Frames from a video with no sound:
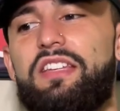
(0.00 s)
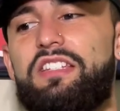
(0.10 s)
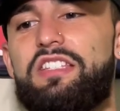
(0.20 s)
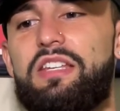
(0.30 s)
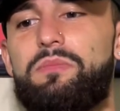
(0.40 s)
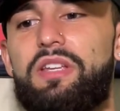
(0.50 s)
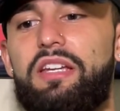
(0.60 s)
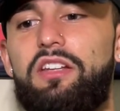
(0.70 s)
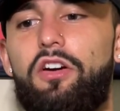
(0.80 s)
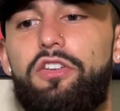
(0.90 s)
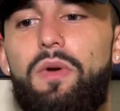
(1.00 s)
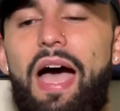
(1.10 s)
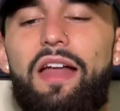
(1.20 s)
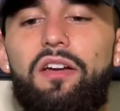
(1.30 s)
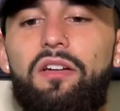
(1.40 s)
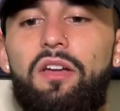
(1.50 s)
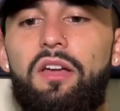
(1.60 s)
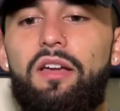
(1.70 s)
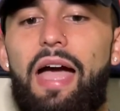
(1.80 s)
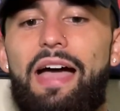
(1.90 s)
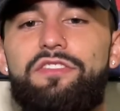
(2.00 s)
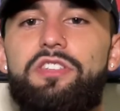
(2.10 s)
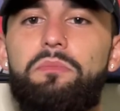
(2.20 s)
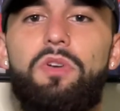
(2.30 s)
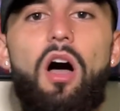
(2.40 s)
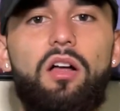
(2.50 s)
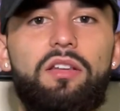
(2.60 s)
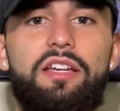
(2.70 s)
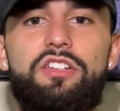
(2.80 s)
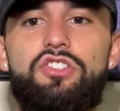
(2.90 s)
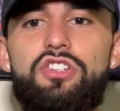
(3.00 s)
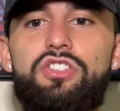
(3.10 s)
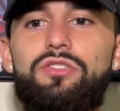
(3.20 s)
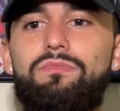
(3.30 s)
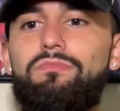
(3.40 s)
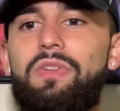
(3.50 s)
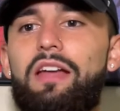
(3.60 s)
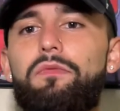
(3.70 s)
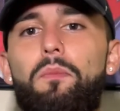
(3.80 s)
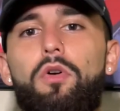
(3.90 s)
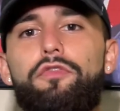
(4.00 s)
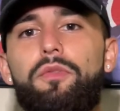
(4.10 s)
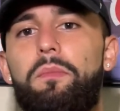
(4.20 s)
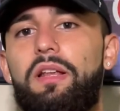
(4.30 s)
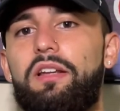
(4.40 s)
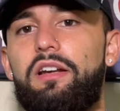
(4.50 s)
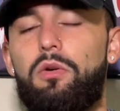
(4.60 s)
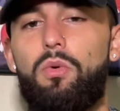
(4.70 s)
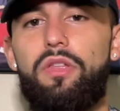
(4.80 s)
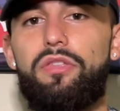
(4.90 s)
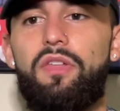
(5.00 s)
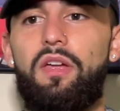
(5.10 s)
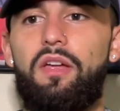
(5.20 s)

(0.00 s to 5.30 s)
It just seems like, you add some knowledge, just get more familiar with